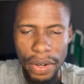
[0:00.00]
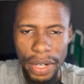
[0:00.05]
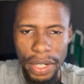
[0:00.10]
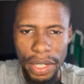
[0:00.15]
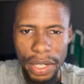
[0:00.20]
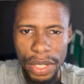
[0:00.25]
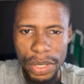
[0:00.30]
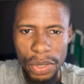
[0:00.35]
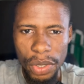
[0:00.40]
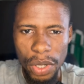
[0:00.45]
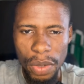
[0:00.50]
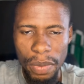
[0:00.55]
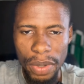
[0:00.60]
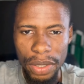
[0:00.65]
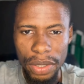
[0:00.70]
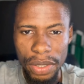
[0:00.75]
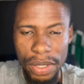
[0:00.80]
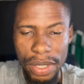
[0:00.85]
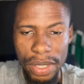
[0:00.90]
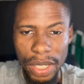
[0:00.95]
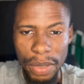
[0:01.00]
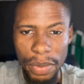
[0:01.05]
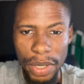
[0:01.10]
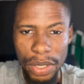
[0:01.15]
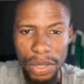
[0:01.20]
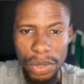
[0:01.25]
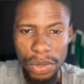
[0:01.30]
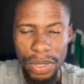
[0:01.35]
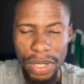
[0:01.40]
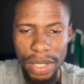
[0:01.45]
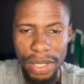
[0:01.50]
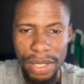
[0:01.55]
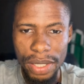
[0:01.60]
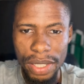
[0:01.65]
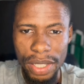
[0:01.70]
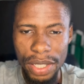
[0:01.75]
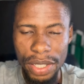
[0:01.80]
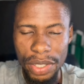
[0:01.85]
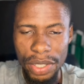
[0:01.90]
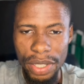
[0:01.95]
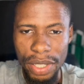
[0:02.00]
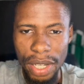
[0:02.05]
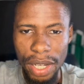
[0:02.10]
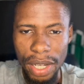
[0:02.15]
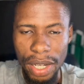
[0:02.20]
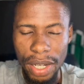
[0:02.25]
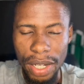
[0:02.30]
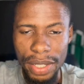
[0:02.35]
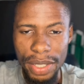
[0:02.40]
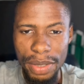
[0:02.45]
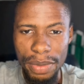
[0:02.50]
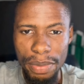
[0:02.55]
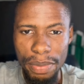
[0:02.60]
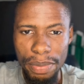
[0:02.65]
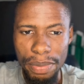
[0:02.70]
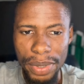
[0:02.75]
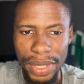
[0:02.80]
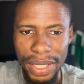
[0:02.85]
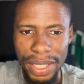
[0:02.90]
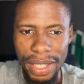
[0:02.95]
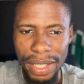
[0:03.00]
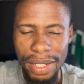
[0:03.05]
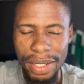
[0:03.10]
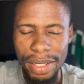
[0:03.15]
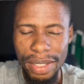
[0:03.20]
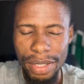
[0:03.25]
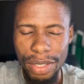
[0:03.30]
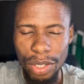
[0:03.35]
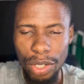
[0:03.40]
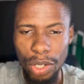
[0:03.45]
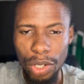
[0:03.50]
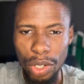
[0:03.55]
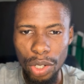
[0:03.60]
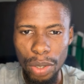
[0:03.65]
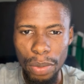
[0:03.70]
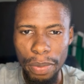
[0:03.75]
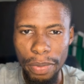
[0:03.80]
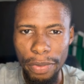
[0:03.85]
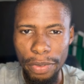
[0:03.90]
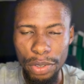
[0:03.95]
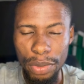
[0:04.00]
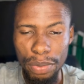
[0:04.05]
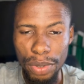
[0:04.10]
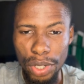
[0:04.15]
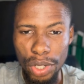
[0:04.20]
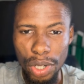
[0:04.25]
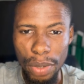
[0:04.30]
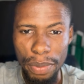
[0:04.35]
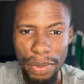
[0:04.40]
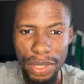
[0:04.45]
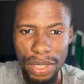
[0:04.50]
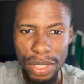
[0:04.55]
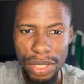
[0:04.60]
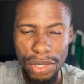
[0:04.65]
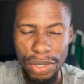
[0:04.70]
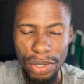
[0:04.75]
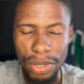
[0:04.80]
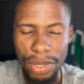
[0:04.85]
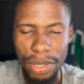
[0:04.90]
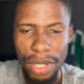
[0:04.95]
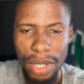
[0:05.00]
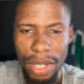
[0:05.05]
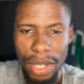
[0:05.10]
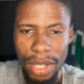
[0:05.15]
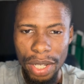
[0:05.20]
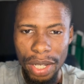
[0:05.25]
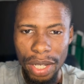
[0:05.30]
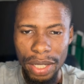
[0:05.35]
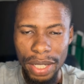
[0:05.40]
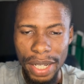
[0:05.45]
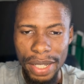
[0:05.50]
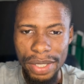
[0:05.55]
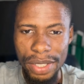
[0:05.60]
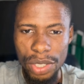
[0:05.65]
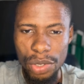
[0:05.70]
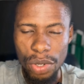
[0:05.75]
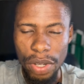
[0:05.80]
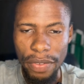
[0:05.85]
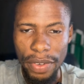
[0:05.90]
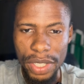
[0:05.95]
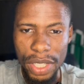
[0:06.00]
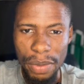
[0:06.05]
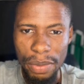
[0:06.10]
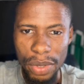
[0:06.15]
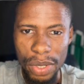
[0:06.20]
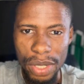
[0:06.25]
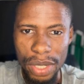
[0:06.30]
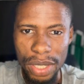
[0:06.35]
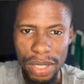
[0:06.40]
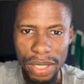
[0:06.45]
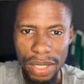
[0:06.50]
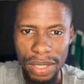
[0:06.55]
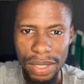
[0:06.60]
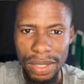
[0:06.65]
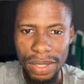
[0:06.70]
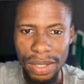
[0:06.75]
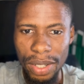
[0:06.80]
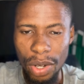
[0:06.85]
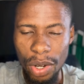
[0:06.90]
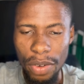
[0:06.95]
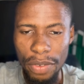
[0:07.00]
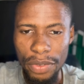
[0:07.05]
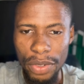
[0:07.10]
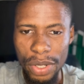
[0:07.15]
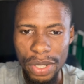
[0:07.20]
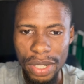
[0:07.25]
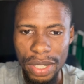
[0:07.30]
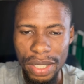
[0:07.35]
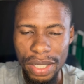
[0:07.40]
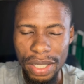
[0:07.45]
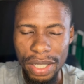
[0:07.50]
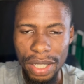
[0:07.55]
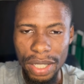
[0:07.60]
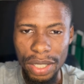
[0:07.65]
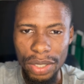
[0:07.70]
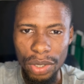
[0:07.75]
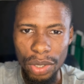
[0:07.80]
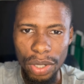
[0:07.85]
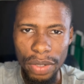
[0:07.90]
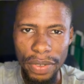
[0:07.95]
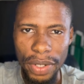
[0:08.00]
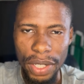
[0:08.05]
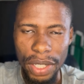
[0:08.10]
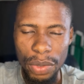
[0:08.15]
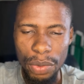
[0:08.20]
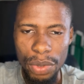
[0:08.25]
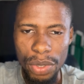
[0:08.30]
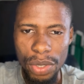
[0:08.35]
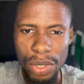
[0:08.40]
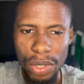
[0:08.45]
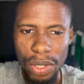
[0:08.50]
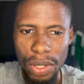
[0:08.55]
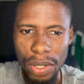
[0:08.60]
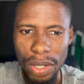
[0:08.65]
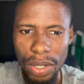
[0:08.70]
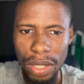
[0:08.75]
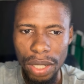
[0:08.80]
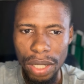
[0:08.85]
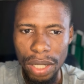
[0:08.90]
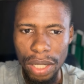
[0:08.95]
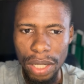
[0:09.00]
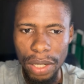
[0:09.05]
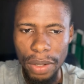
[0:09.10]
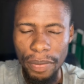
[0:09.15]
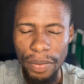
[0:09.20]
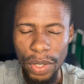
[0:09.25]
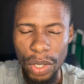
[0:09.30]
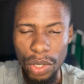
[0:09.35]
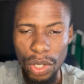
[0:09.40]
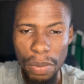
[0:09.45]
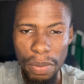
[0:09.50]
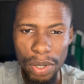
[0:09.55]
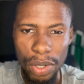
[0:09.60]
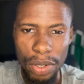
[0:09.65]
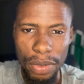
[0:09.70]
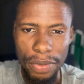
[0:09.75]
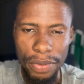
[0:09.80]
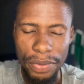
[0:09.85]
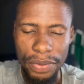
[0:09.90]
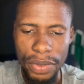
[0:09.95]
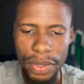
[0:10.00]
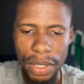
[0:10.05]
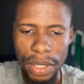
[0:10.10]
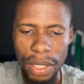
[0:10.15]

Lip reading: All right, guys, welcome back to the segment. So yesterday, the biggest club football competition, that's the UEFA Champions League, obviously kicked off, and then we saw a number of